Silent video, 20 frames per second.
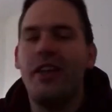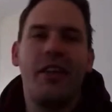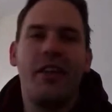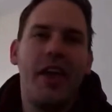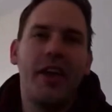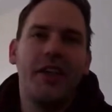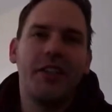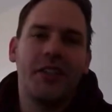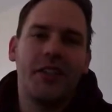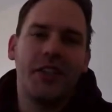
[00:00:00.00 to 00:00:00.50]
In
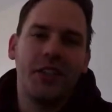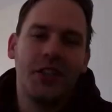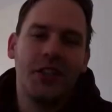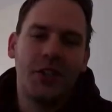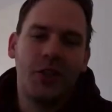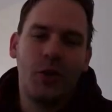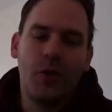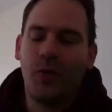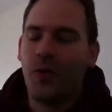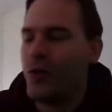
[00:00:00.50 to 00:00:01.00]

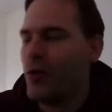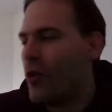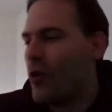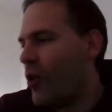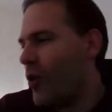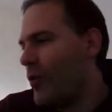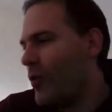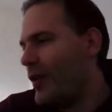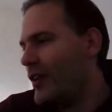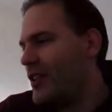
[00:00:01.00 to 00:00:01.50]
essence, you would
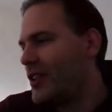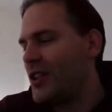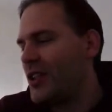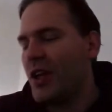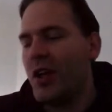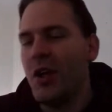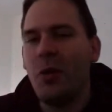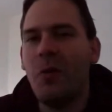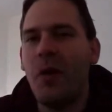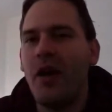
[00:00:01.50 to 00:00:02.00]

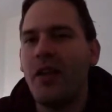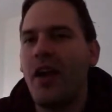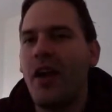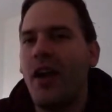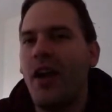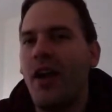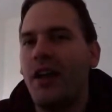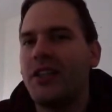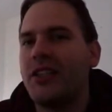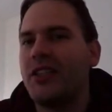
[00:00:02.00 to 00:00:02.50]
always
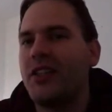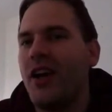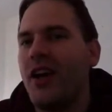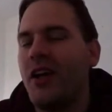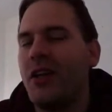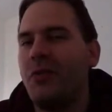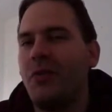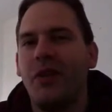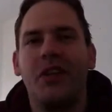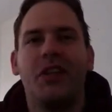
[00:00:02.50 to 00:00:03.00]
wanna
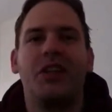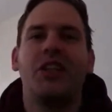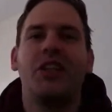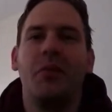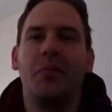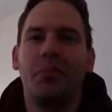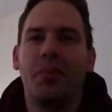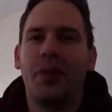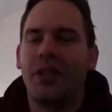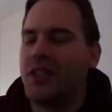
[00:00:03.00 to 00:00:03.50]
start with the
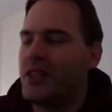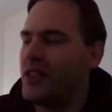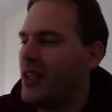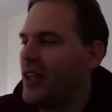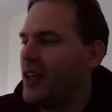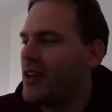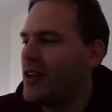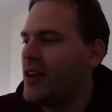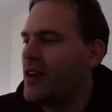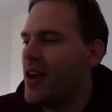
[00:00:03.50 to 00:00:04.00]
simplest
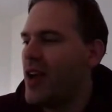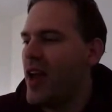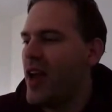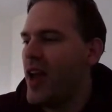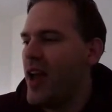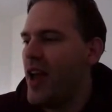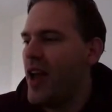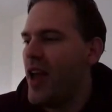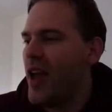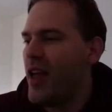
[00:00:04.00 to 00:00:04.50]
thing,
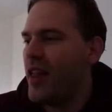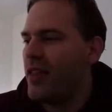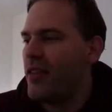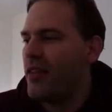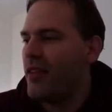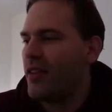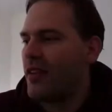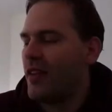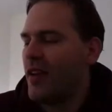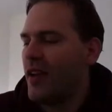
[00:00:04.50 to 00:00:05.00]

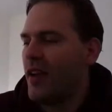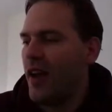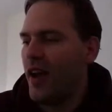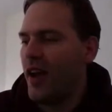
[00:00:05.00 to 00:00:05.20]
and